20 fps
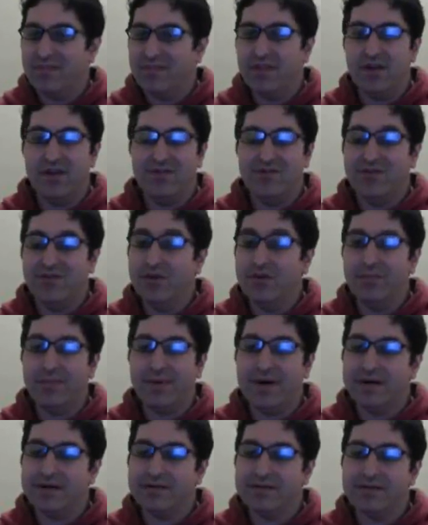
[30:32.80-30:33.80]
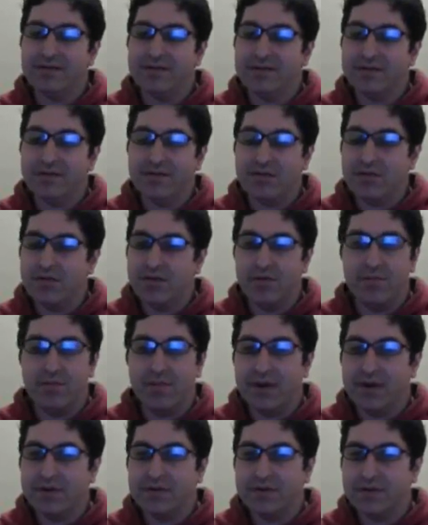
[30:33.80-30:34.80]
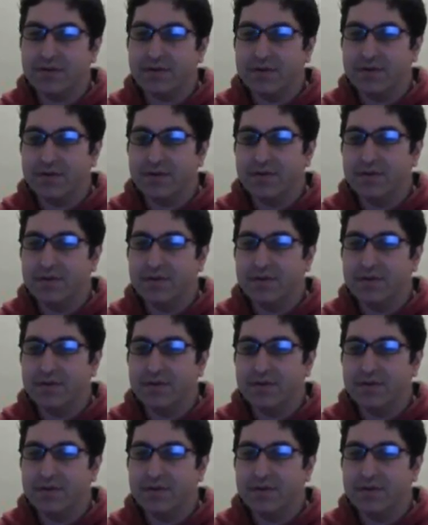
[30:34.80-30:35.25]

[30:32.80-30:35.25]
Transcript: no buts. No buts.